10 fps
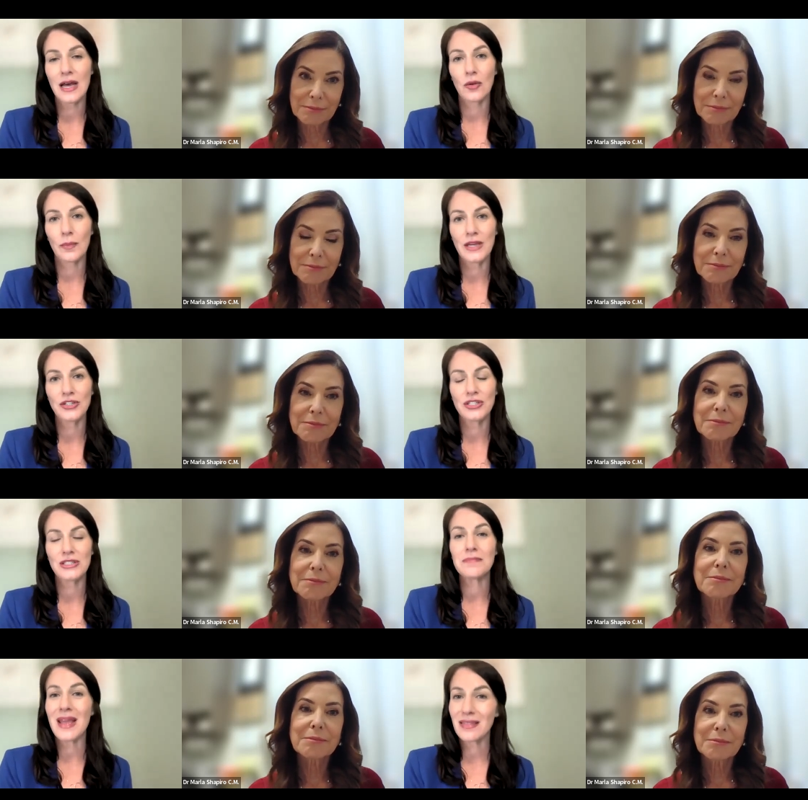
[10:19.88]
Speaker 1: to help
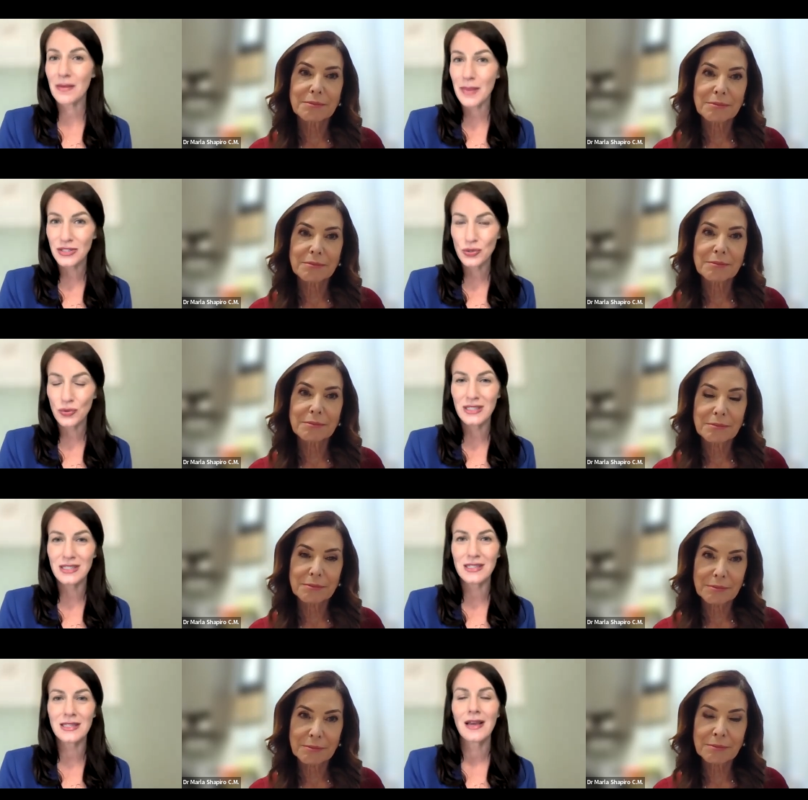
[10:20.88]
patients make the best
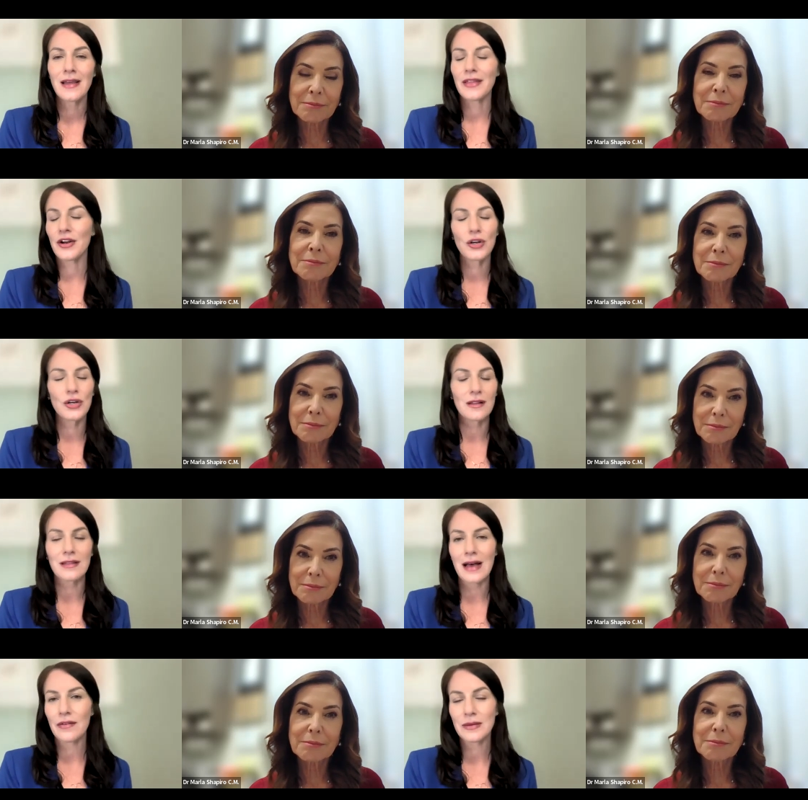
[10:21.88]
choices mm. that are going to
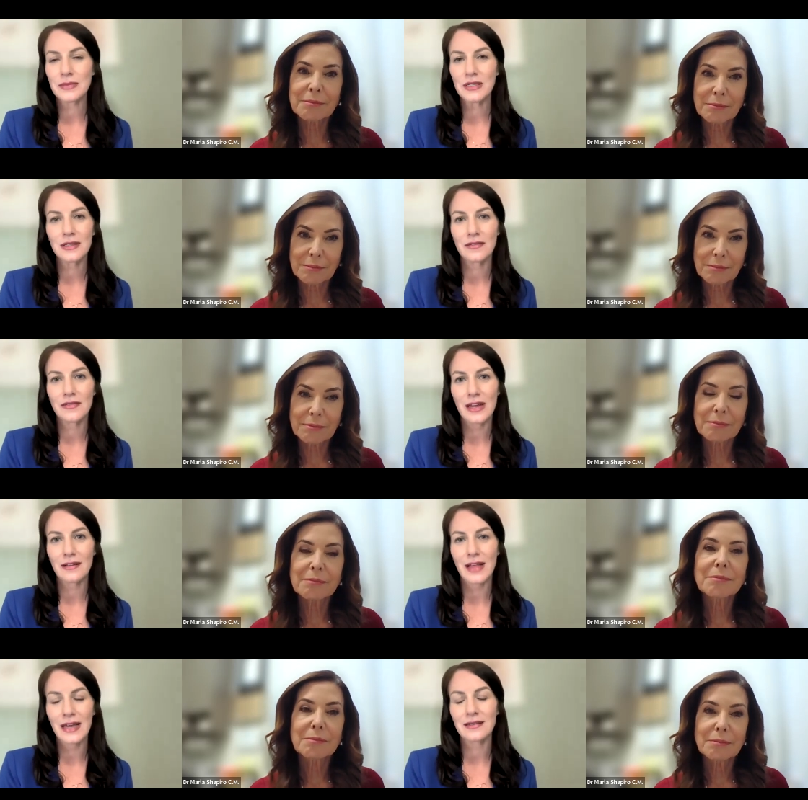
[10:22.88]
allow them to live
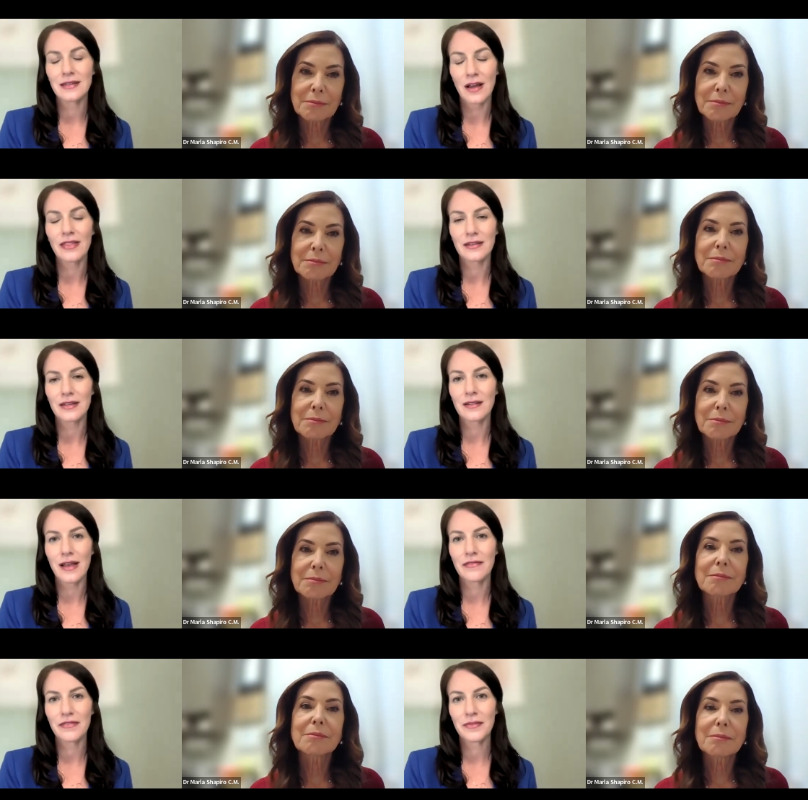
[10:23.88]
that aligned and authentic
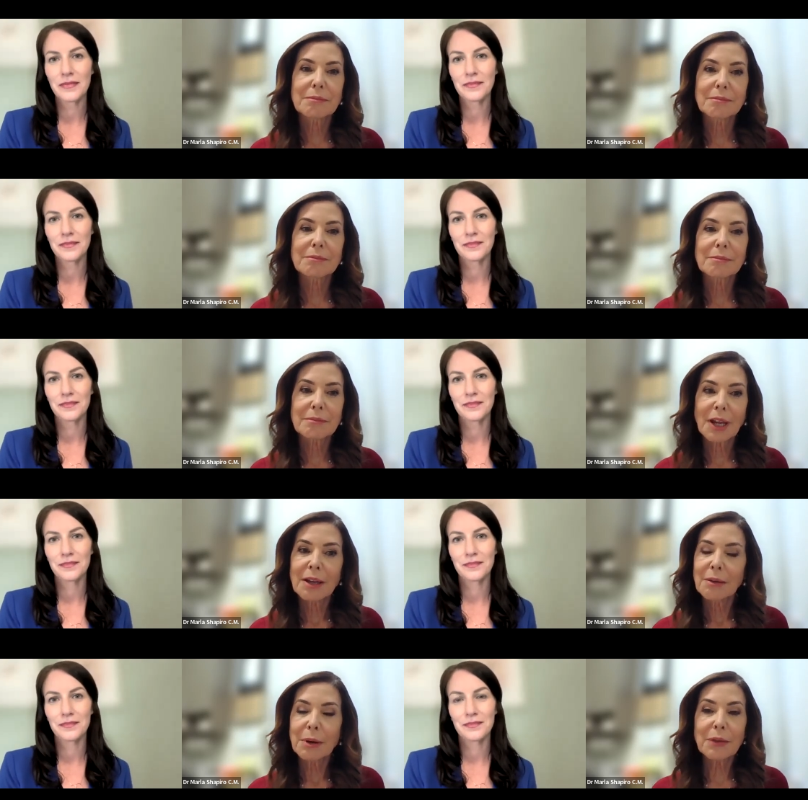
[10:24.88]
life.
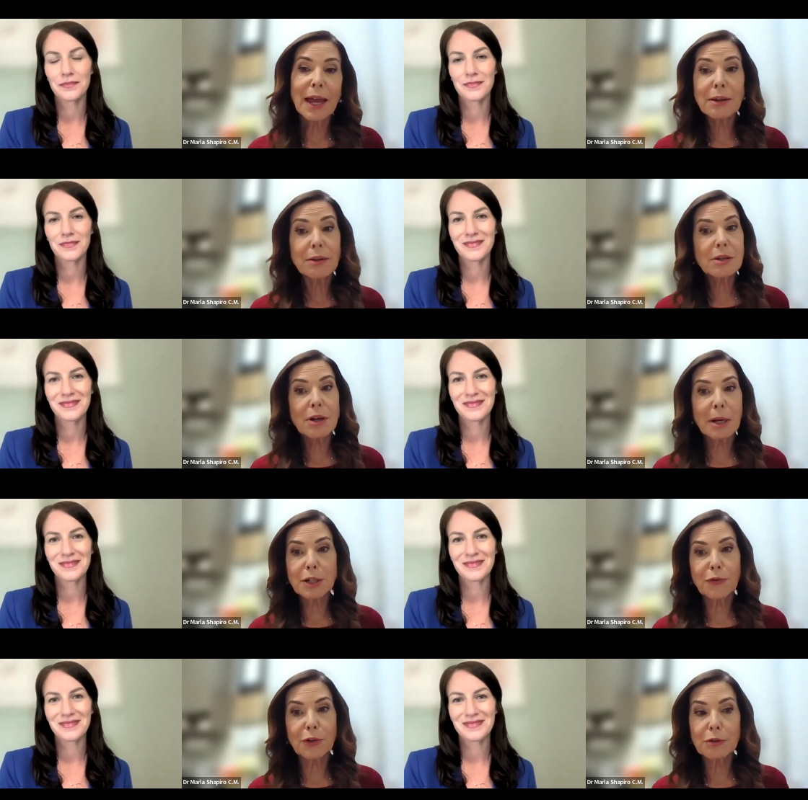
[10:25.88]
Speaker 2: Well, thank you so
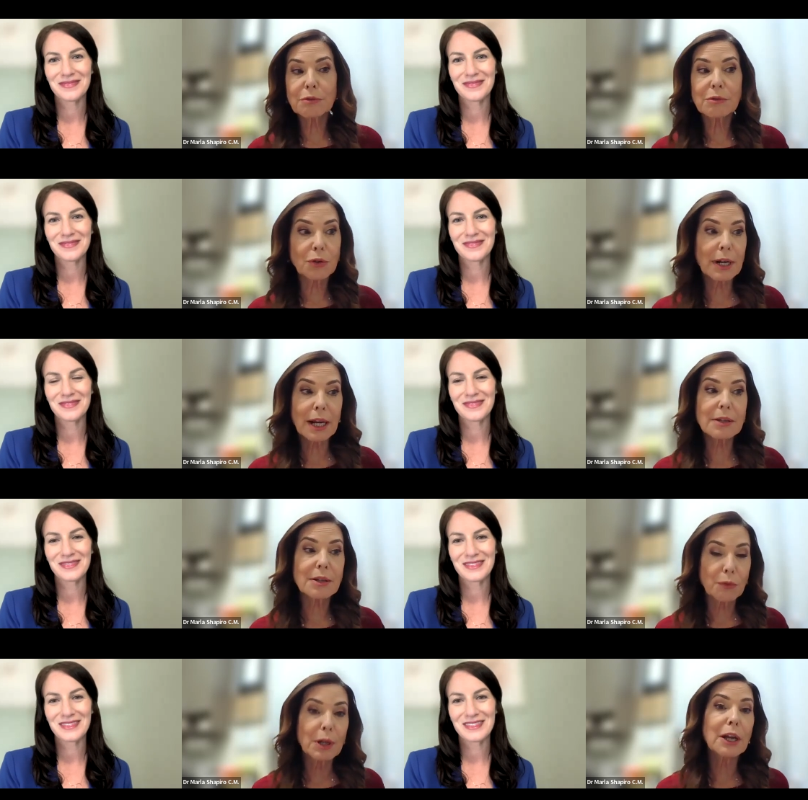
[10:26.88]
much for joining
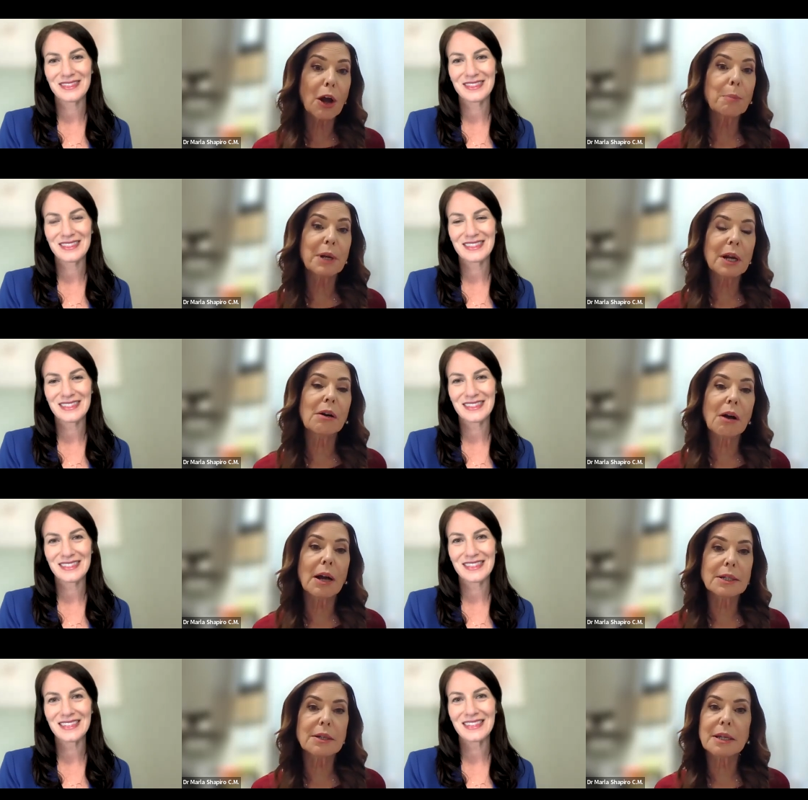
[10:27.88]
us and really opening our
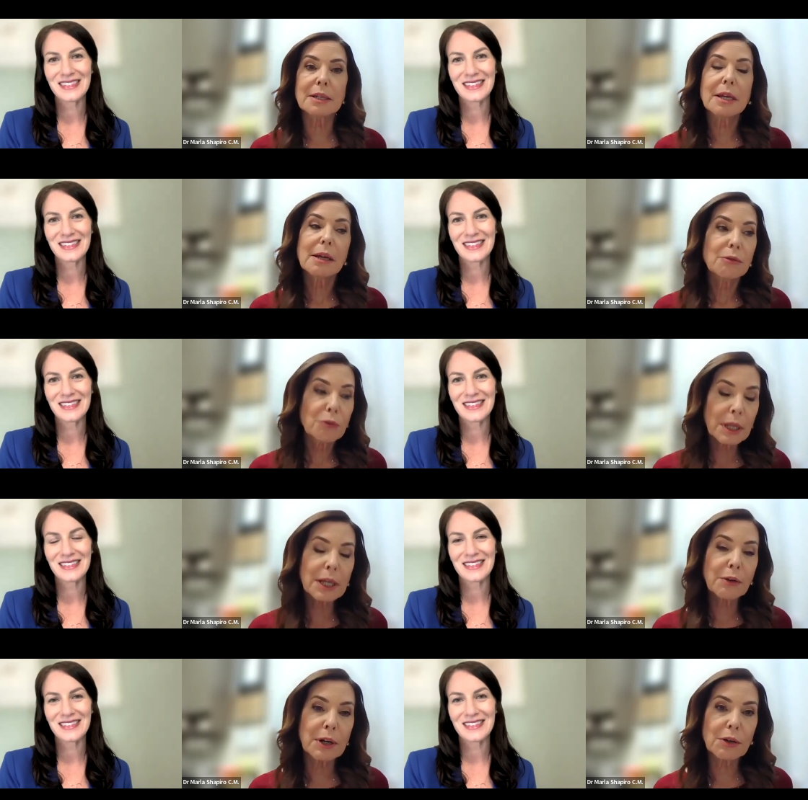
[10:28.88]
eyes to this
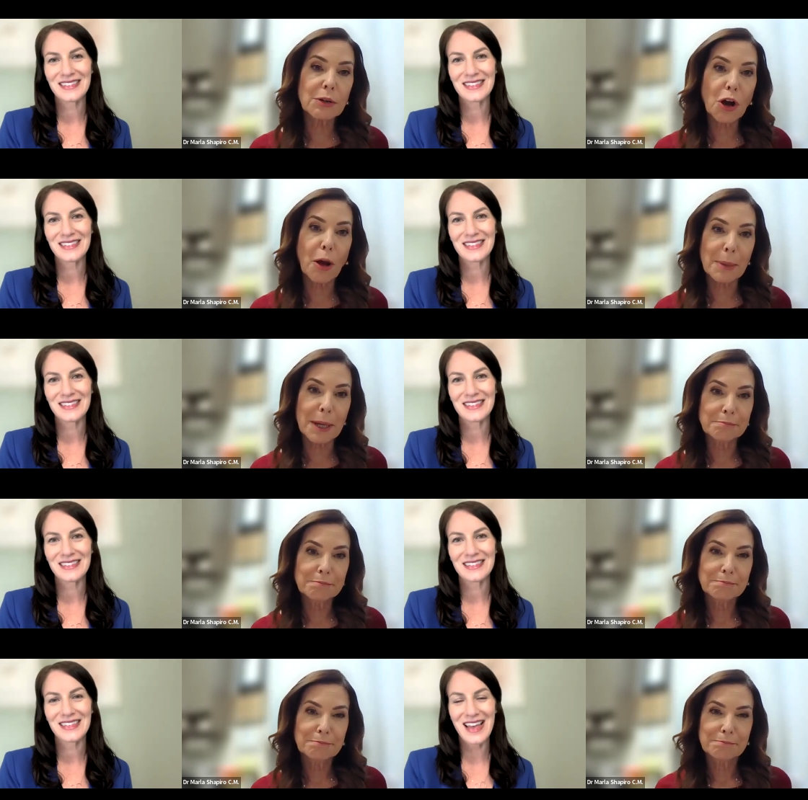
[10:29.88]
really critical topic.
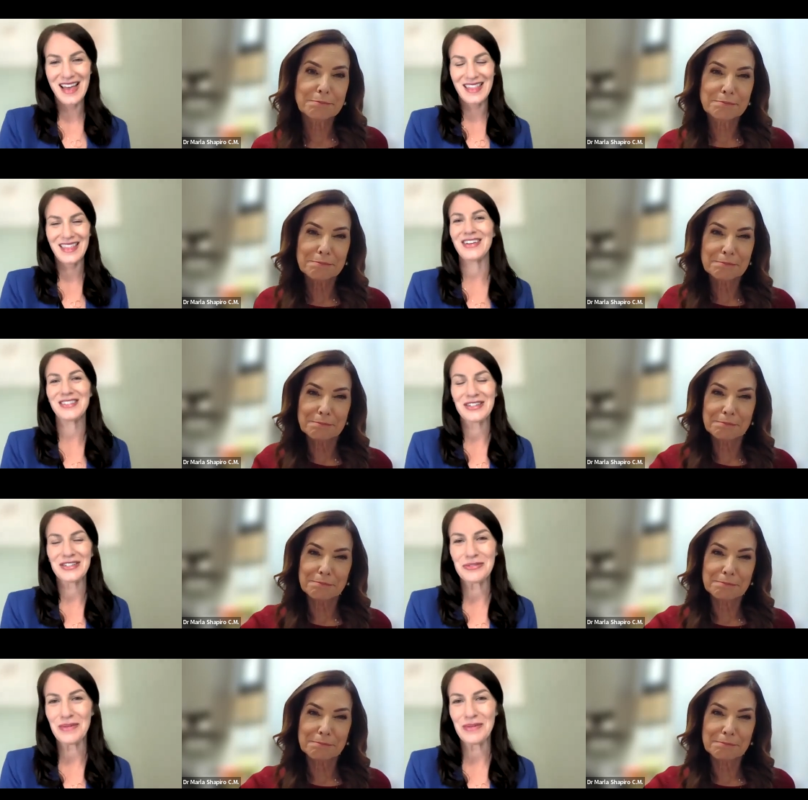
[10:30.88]
Speaker 1: Yeah. Thank you, Dr.